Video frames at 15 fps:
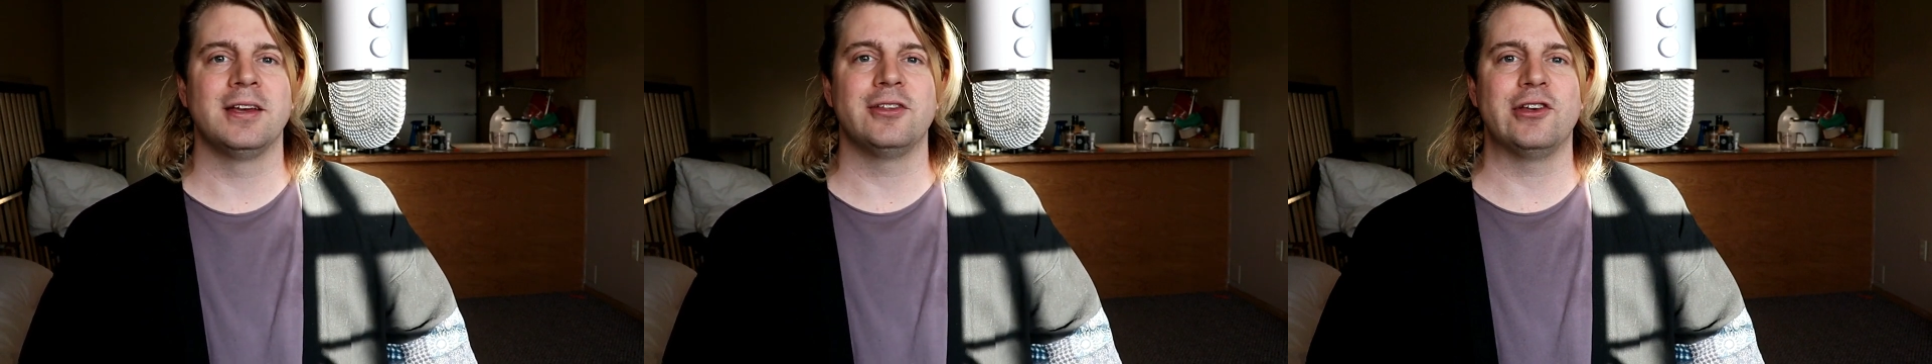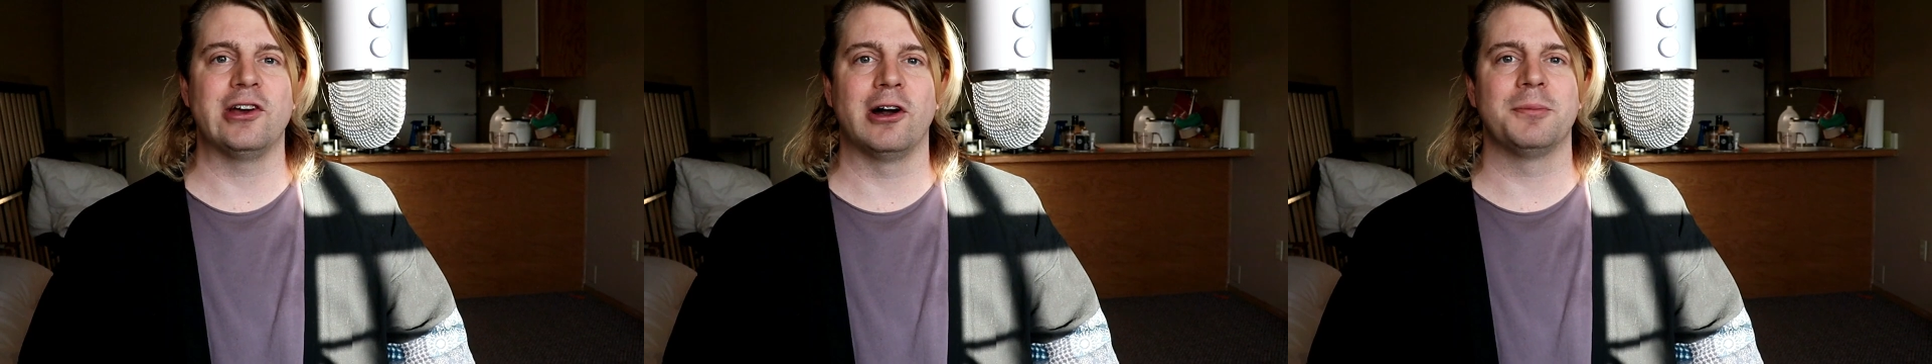
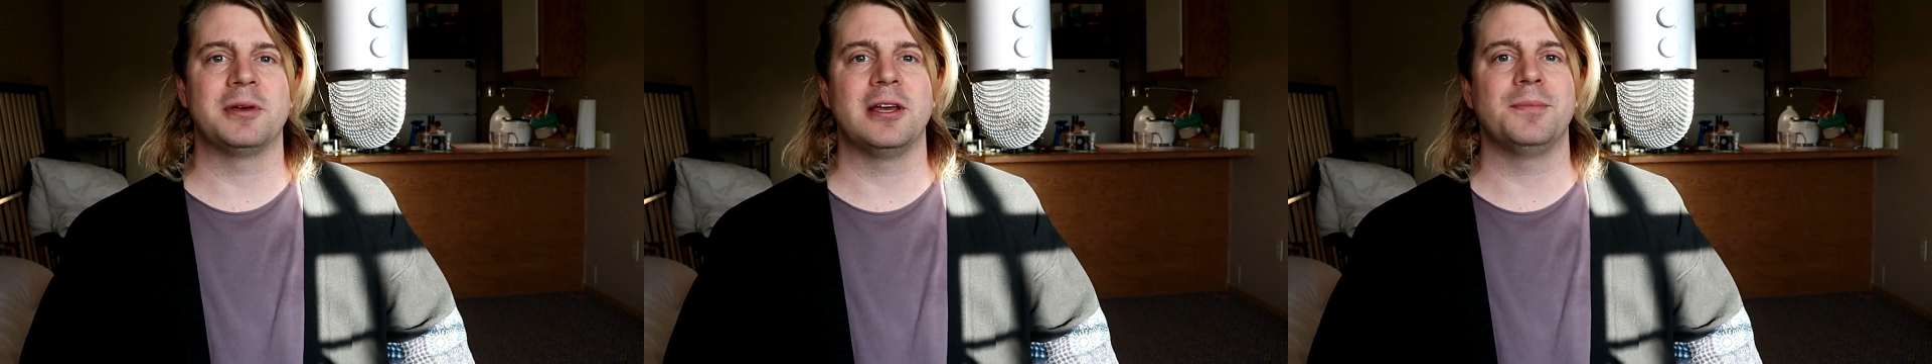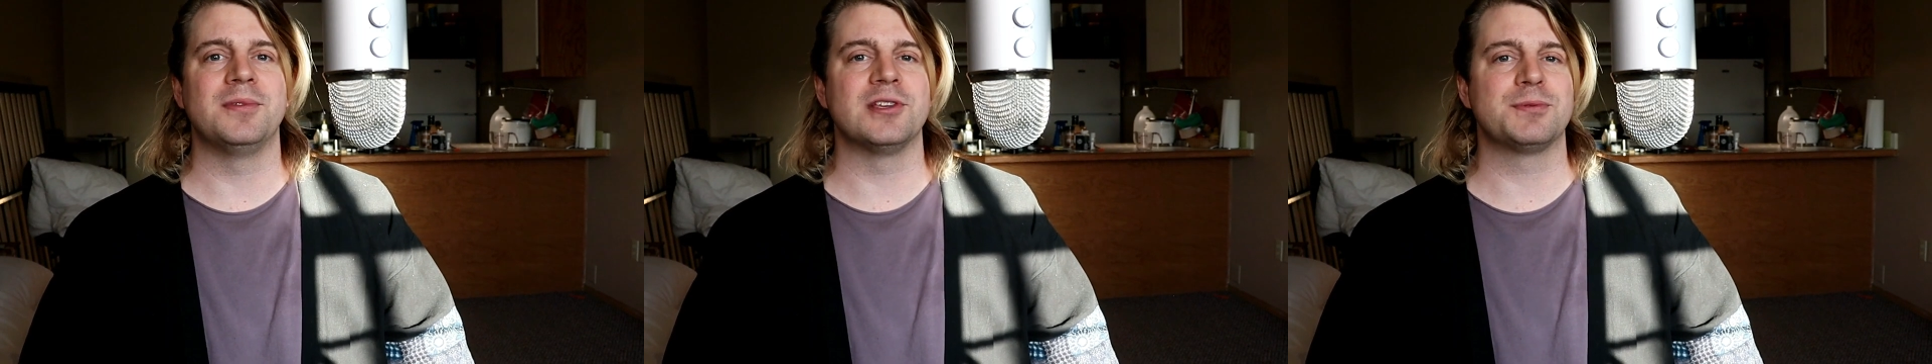You help
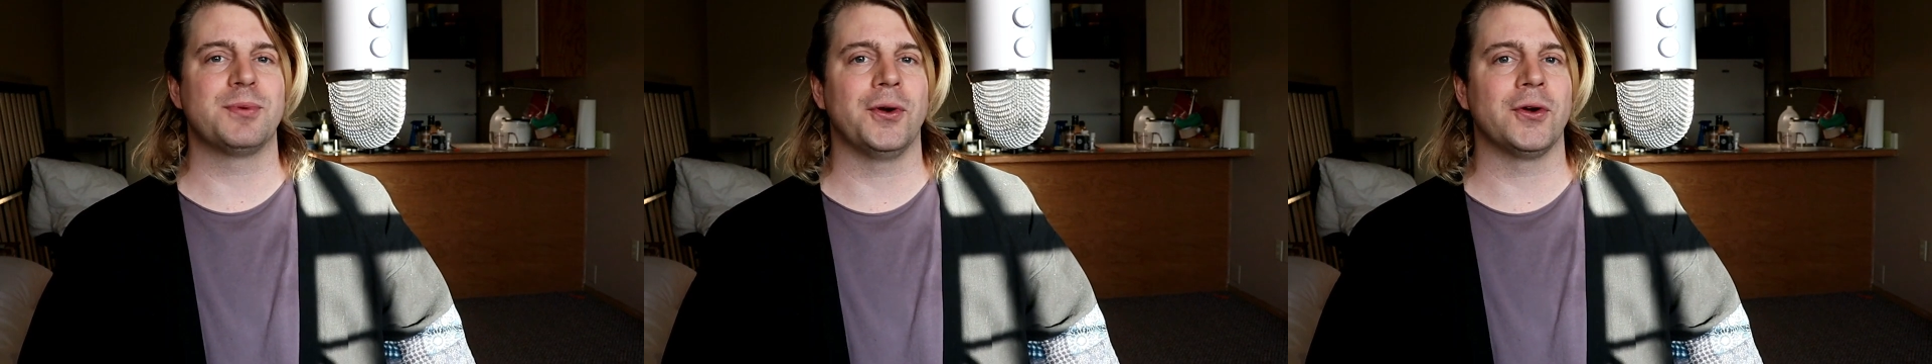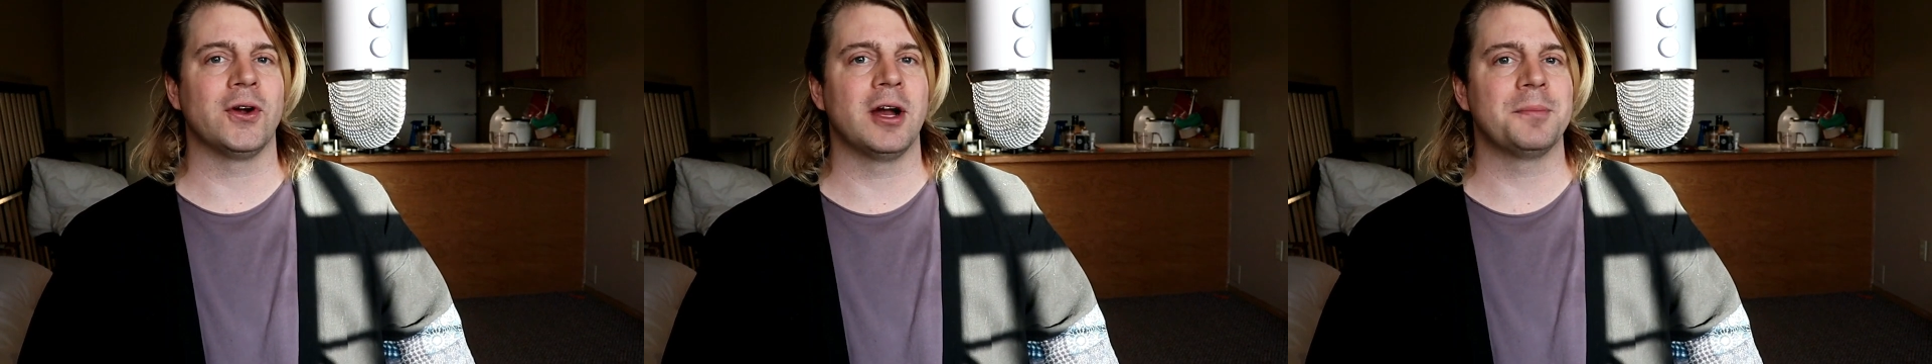keep this
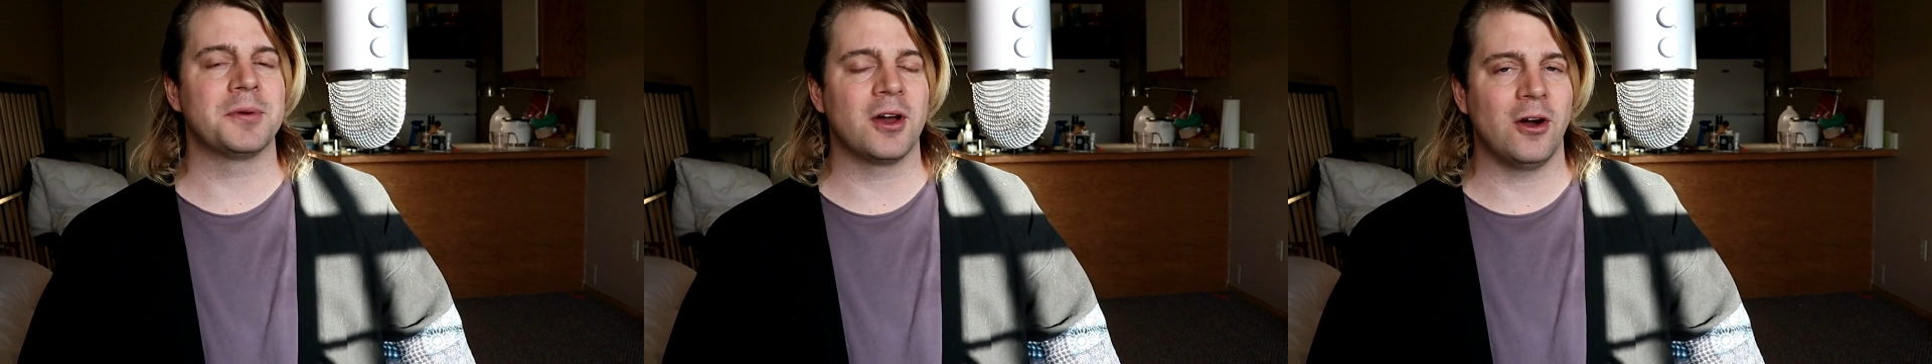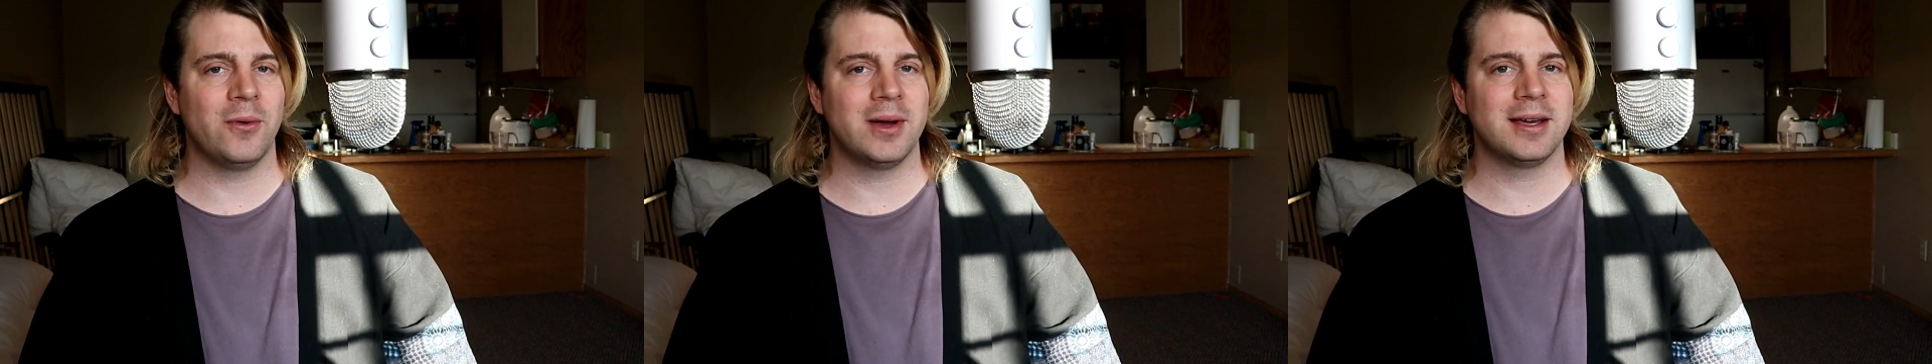program
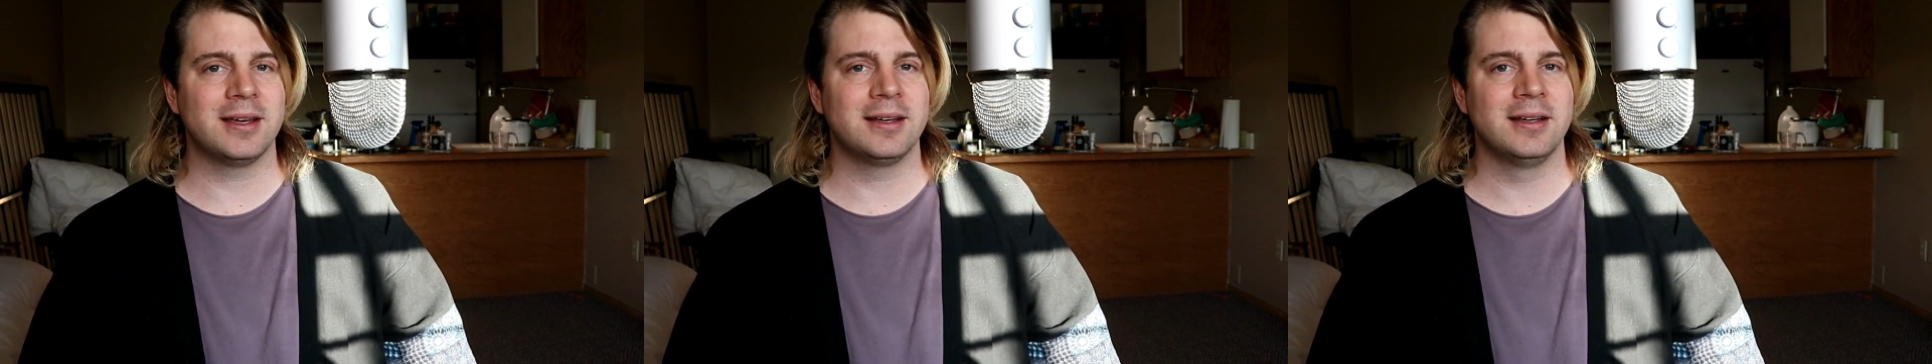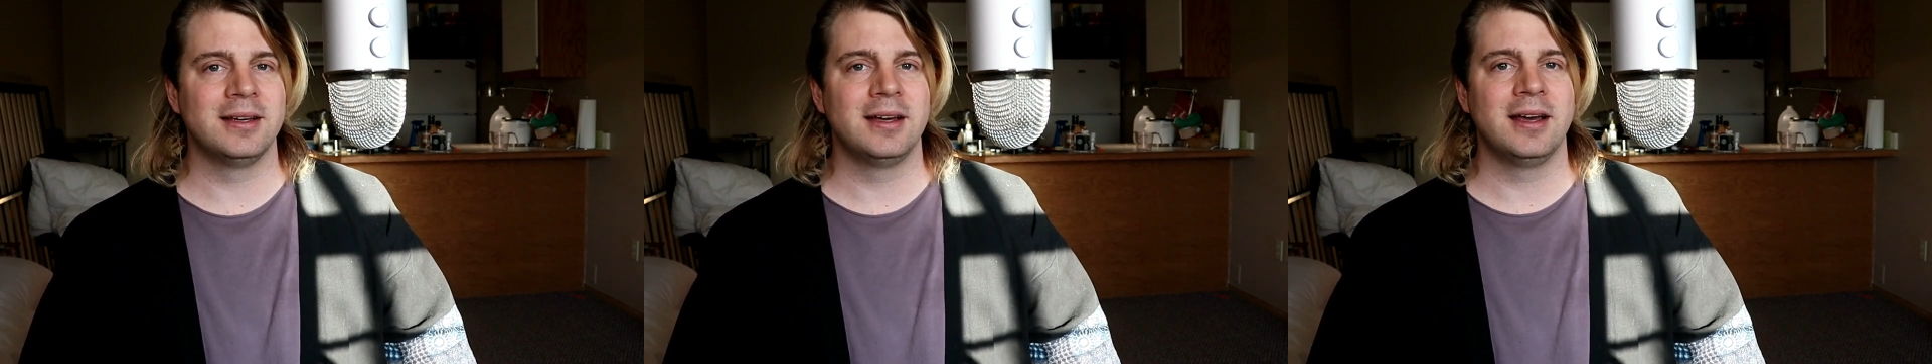
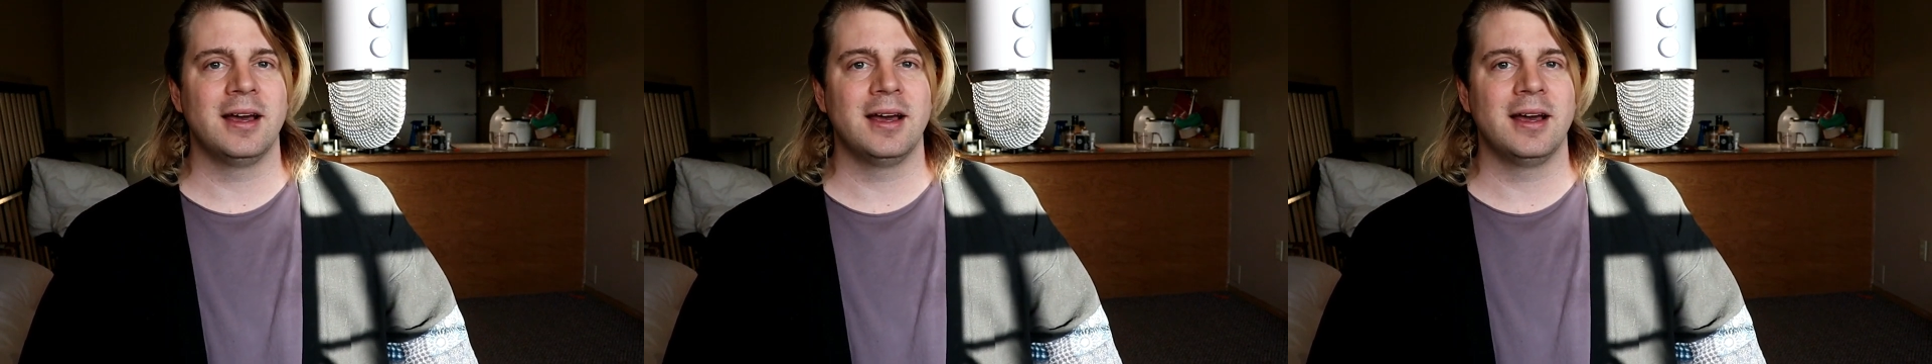going